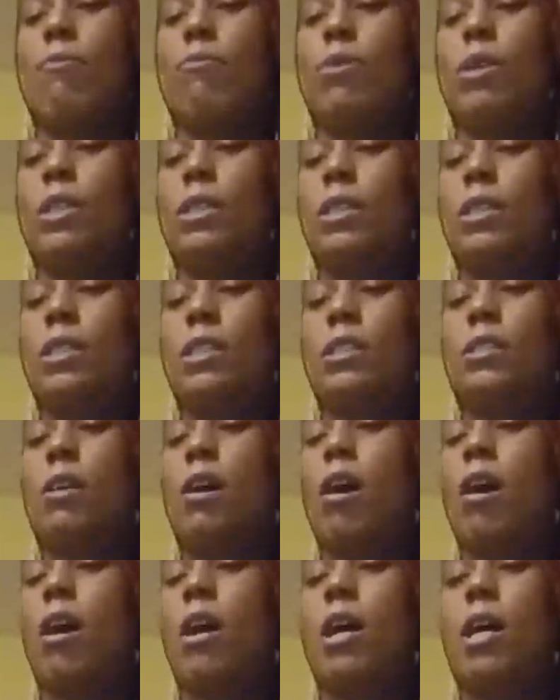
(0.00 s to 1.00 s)
once it's
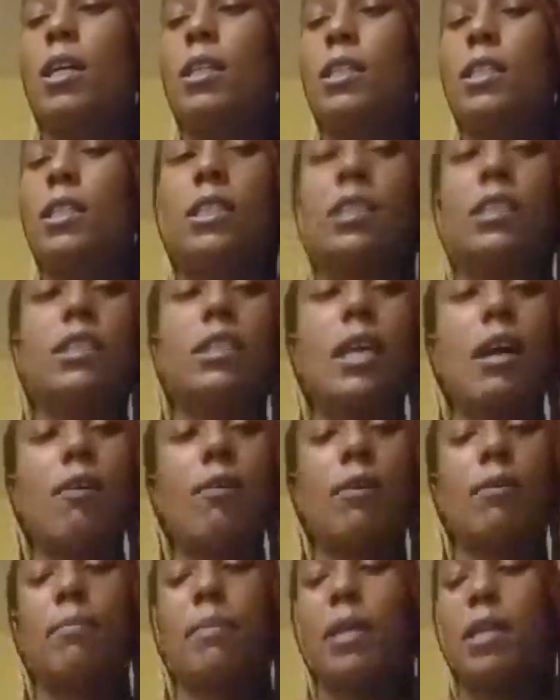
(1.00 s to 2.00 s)
gone, is how
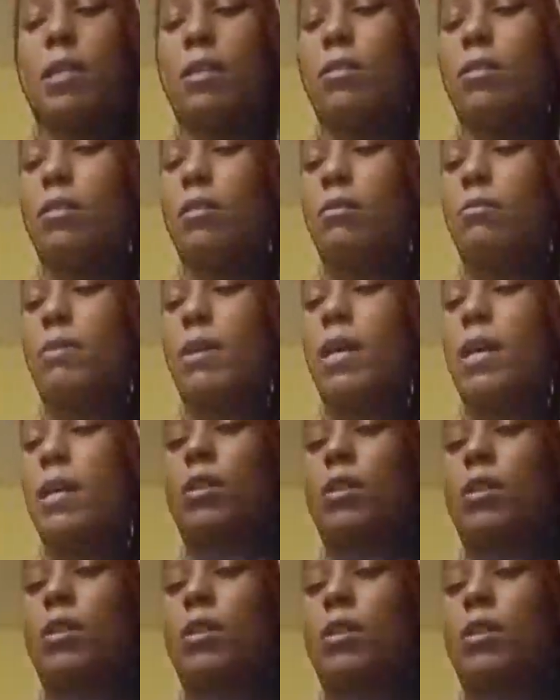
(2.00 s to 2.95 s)
it may look, right?